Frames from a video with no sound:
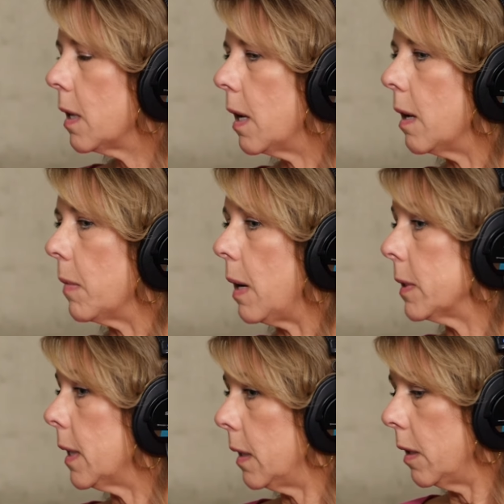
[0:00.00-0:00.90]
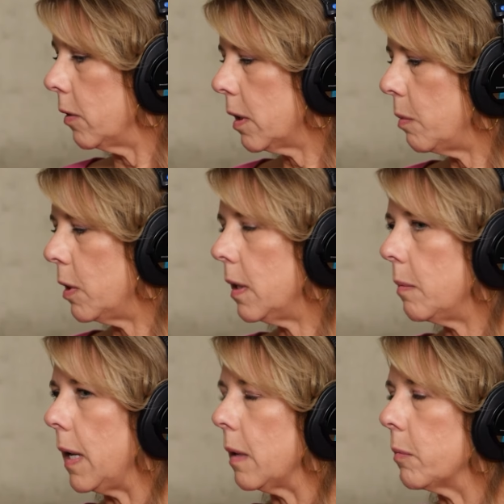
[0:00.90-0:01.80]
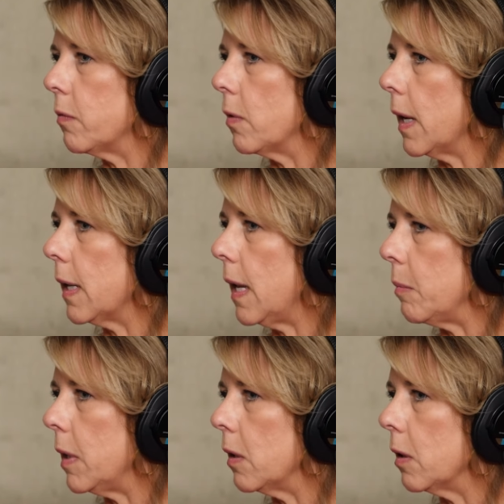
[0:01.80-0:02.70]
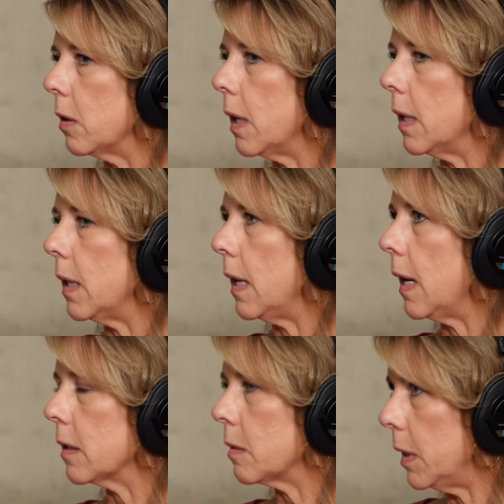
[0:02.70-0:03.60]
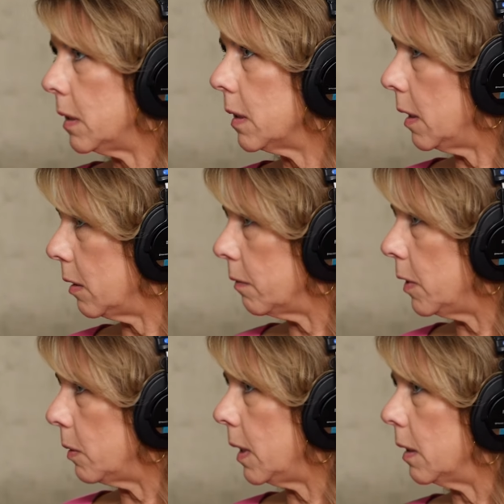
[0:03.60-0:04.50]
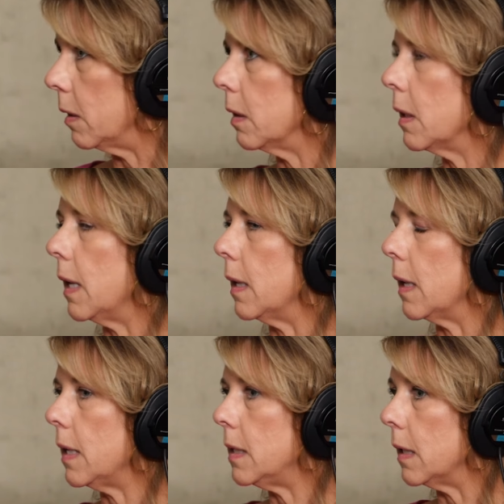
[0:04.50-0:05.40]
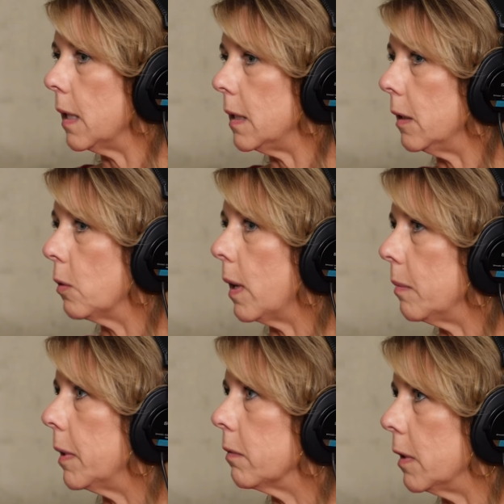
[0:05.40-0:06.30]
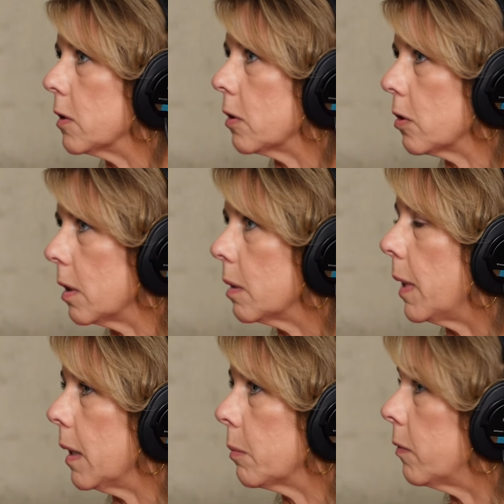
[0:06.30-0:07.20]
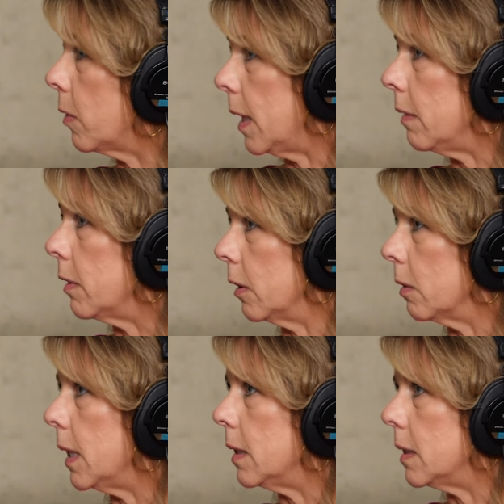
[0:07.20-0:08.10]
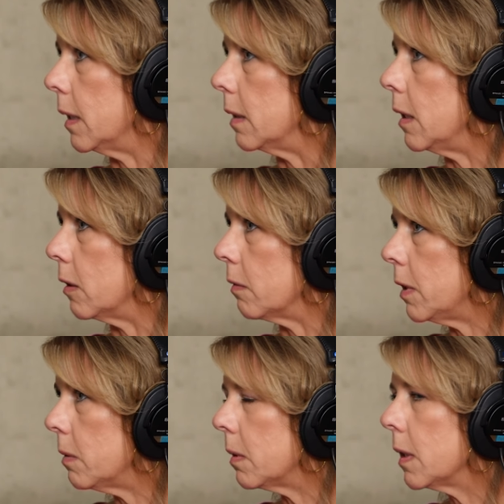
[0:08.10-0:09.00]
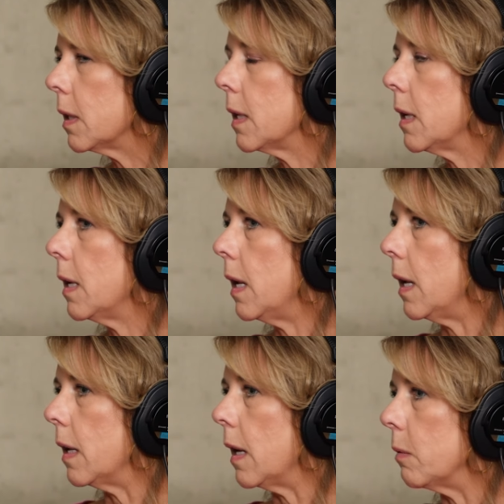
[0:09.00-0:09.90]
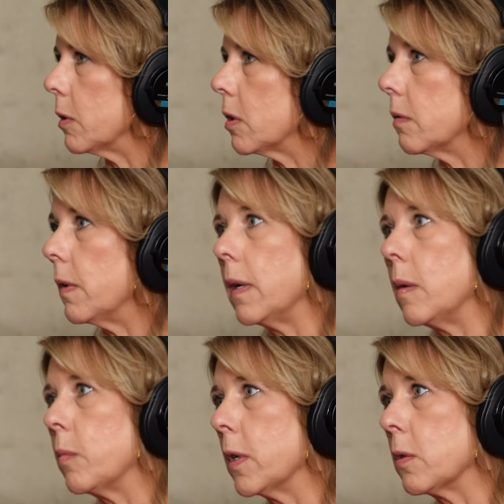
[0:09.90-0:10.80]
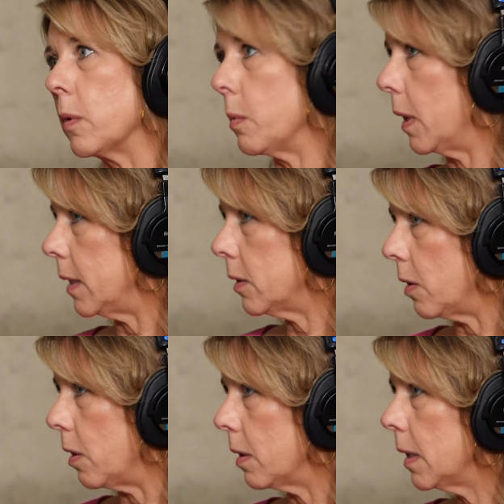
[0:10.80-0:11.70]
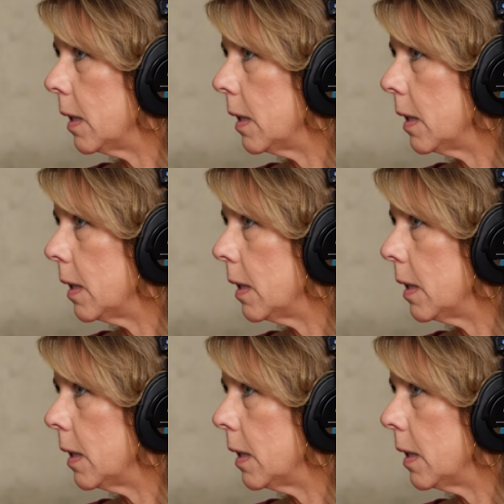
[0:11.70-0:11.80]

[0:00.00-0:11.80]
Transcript: I was at another community bank before I came here, and they asked me to interview here, and I did. I did quite a bit of research on the bank before I even agreed to interview, and I was just very impressed with what I saw.